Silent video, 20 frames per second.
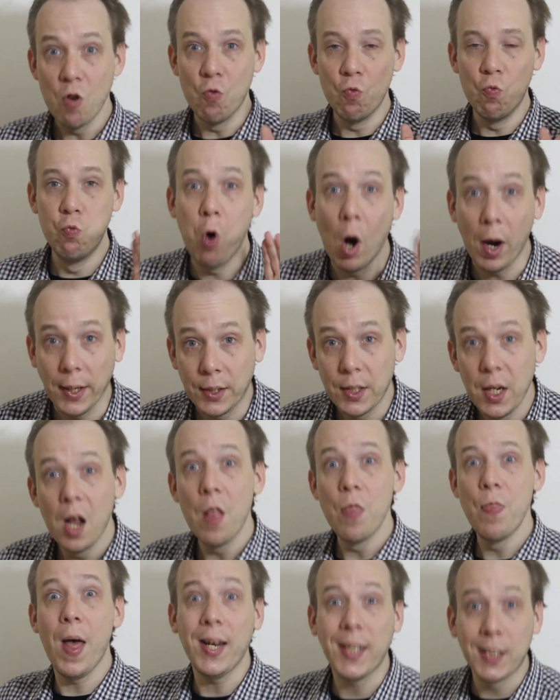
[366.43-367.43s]
Right,
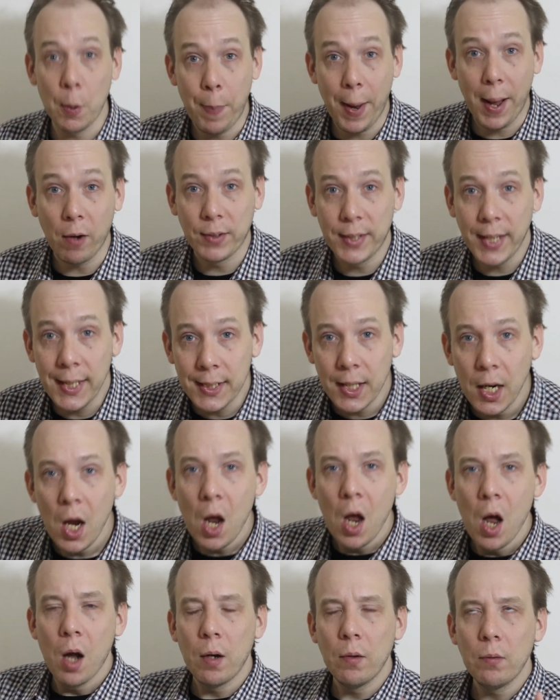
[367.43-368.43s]
that's about it.
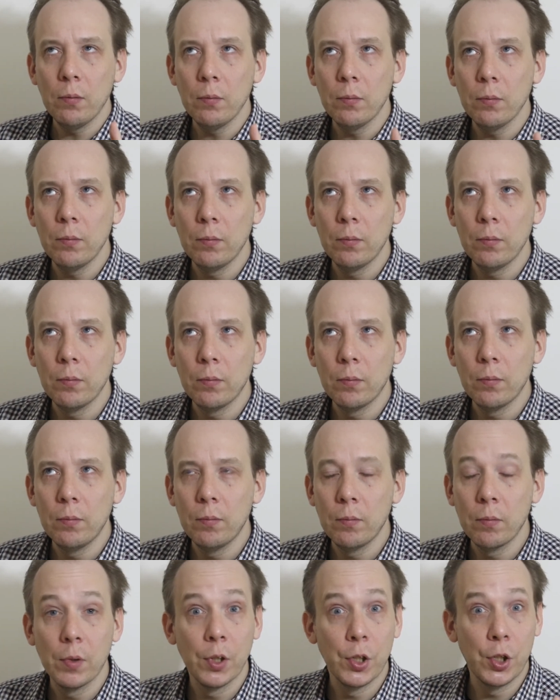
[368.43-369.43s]

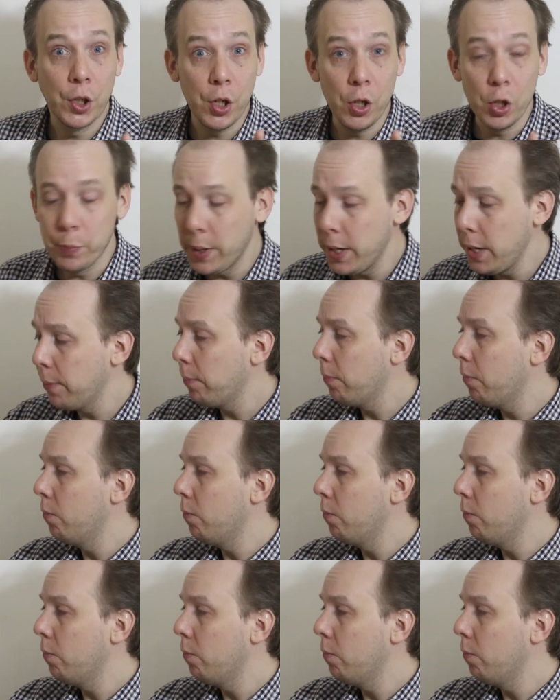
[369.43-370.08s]
Excuse me.